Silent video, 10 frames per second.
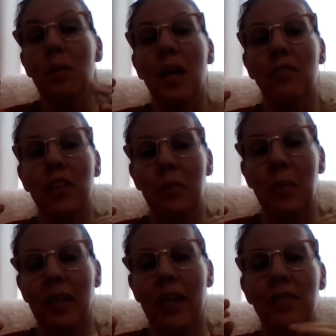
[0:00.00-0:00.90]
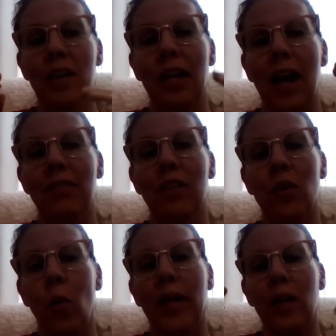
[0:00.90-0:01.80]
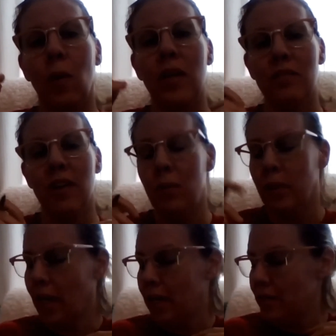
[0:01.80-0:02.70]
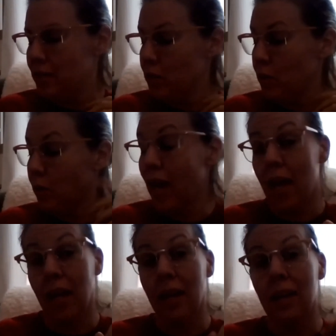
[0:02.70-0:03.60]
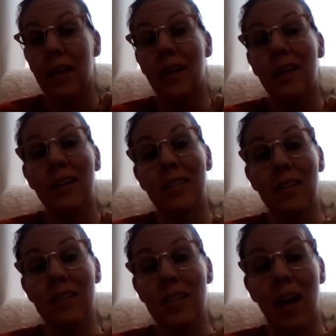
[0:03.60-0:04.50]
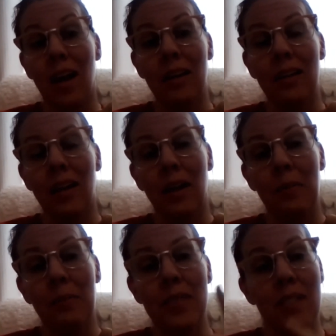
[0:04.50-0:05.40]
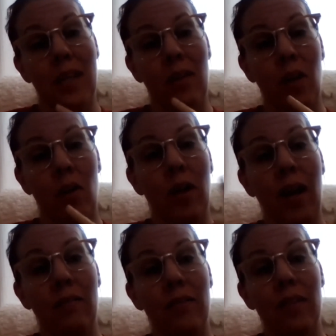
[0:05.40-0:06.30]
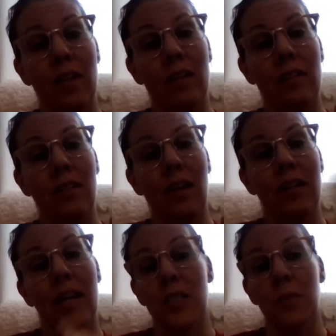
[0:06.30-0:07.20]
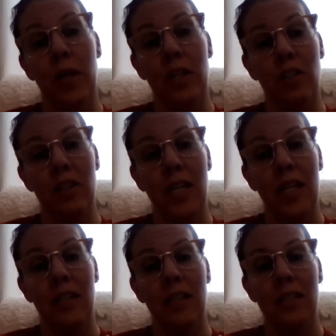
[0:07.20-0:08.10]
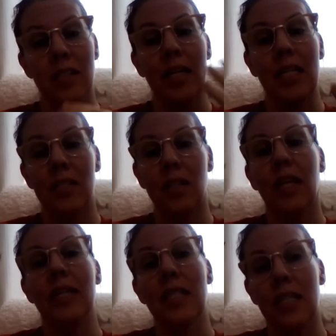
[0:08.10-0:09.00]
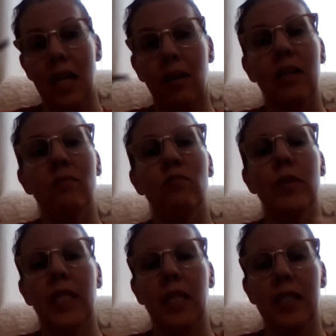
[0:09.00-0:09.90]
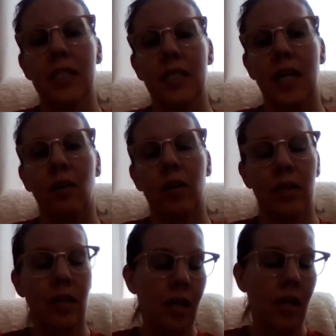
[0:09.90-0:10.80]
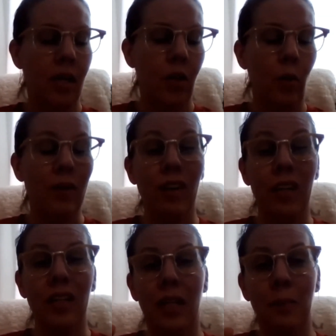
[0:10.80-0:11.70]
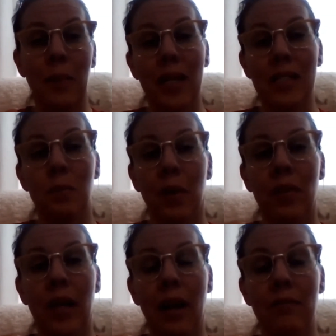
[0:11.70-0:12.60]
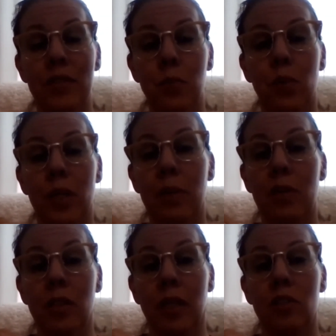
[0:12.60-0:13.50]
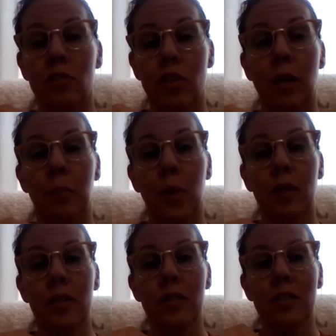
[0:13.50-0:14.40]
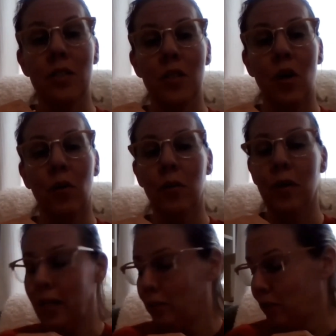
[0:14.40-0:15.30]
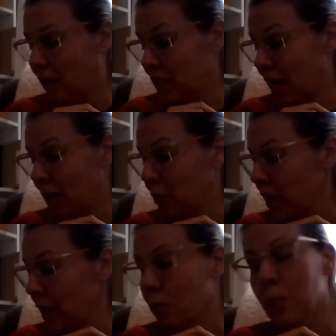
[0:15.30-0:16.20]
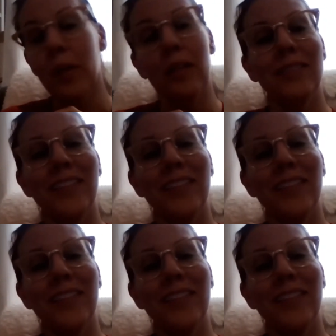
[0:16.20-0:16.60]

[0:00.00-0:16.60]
level in my life, and I haven't quite quantified what that is. So A, does that discount code have an expiration date? Because I need to like sit down and really list out, and quite frankly, like my next month and a half is pretty much like jam booked. So I don't have time right now, but